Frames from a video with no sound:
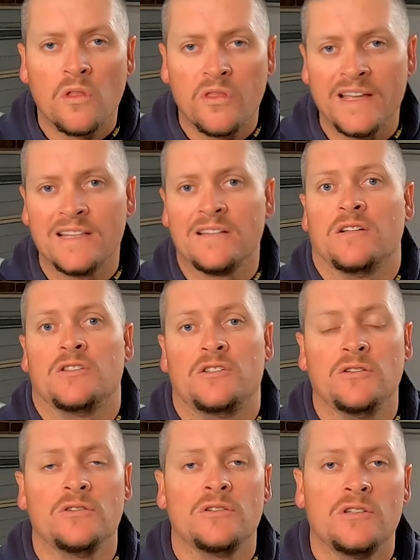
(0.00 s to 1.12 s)
thing that I do
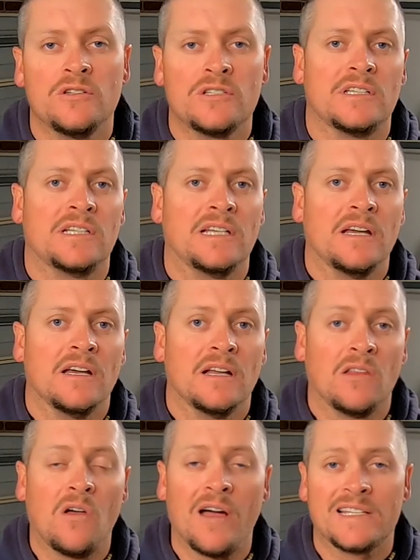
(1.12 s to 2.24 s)
usually
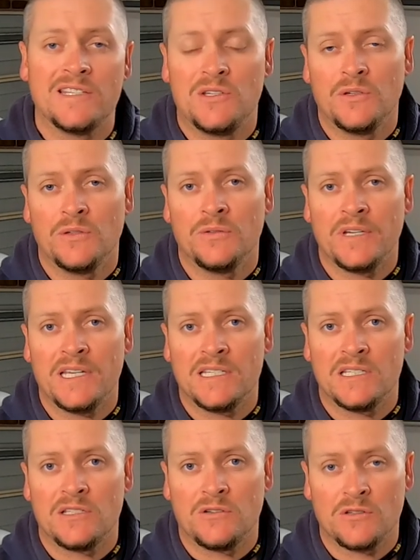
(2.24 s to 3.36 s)
like to do
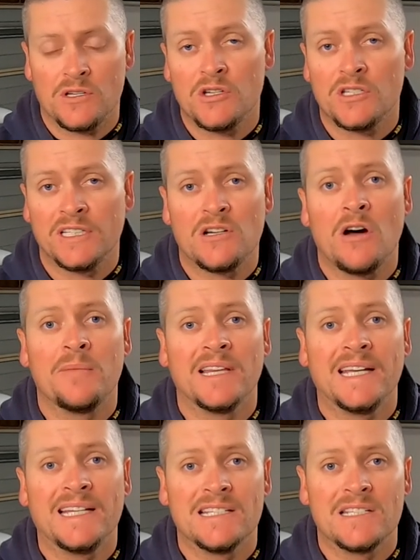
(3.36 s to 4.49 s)
is, because I usually tie my
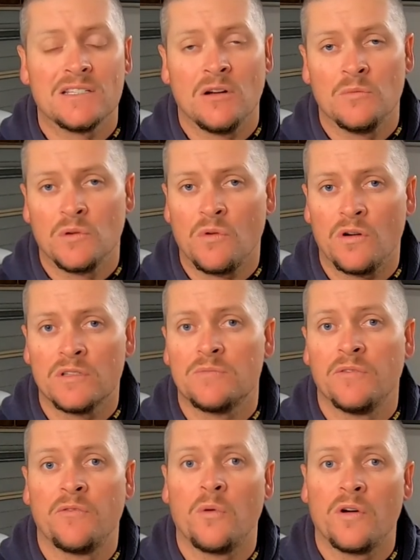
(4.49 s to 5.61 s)
leaders on my rods
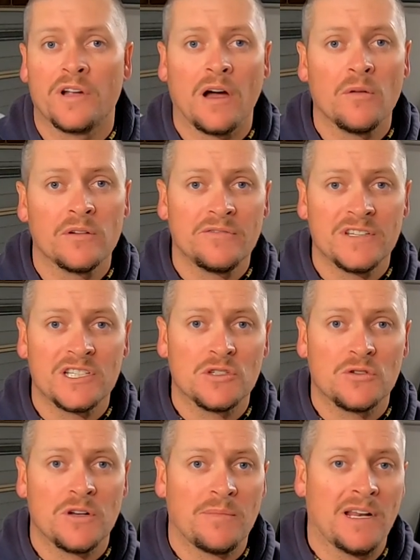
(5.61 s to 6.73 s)
before I go on a fishing
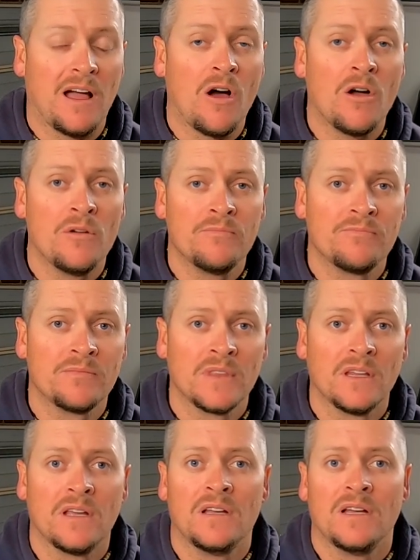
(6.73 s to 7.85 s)
trip at home,
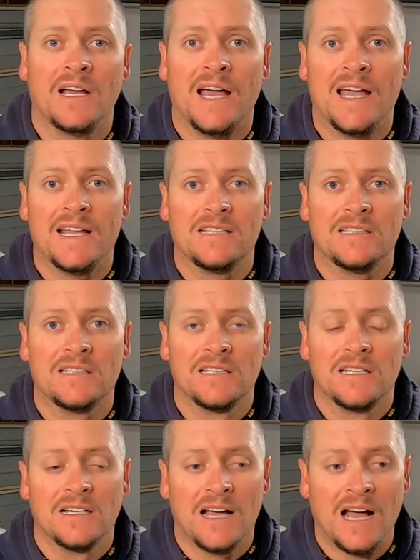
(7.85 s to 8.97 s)
and
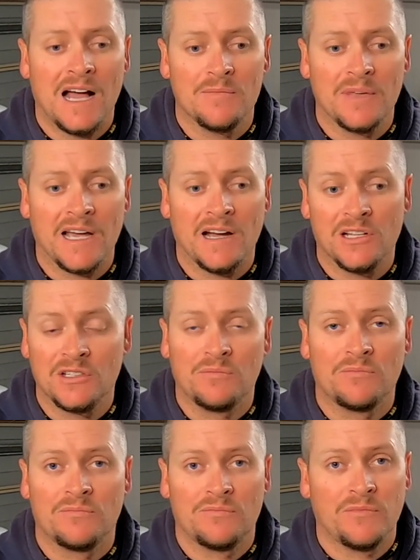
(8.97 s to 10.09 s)
yeah,
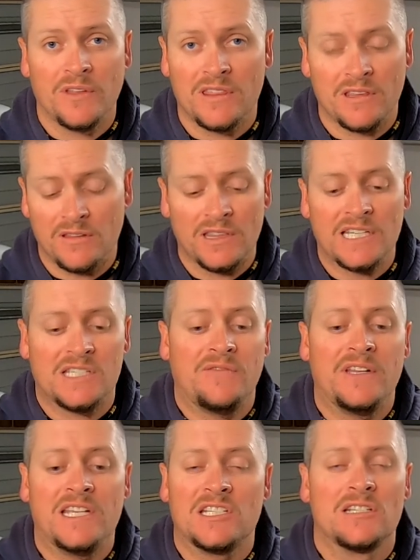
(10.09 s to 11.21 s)
with this
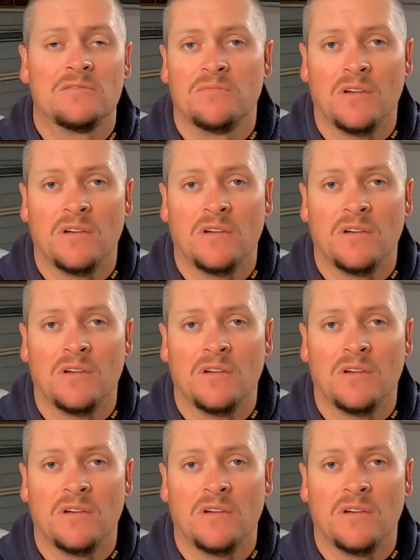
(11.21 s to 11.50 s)
finish,